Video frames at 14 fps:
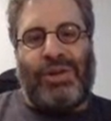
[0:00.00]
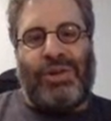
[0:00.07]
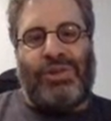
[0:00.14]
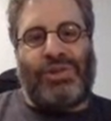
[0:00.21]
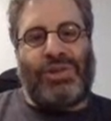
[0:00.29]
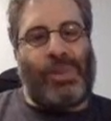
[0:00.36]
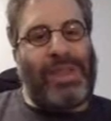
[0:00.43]

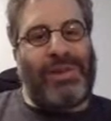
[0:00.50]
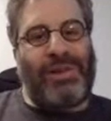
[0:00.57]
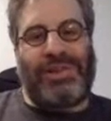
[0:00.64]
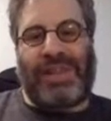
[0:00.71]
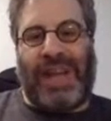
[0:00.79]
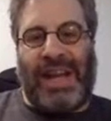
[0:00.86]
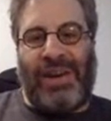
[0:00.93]
So
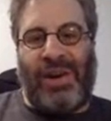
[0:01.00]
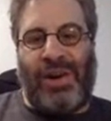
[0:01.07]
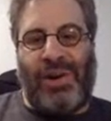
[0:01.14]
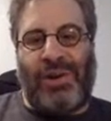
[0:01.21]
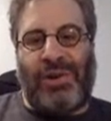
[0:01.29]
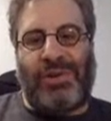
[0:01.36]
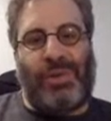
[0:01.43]
whether it's
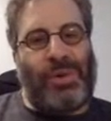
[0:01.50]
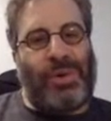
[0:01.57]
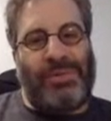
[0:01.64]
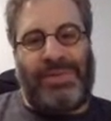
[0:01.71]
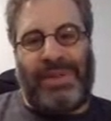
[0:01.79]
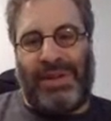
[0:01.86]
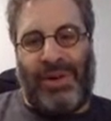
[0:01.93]
AR
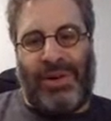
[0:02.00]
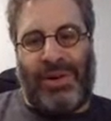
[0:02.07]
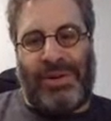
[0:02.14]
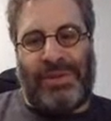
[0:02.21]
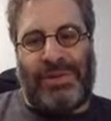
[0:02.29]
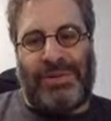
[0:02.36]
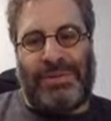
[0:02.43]
or
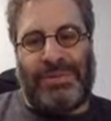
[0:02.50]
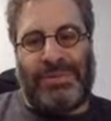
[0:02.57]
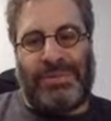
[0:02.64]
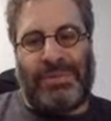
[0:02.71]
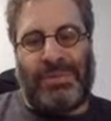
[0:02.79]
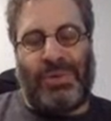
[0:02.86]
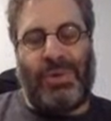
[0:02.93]
VR
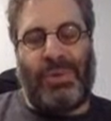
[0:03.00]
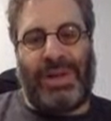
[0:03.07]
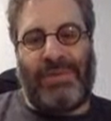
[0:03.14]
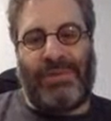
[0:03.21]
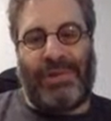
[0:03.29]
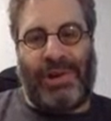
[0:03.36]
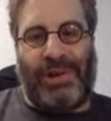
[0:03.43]
or
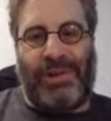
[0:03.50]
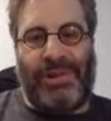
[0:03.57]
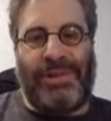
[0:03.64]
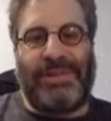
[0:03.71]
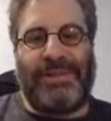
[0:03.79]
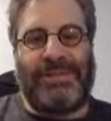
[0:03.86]
whatever R,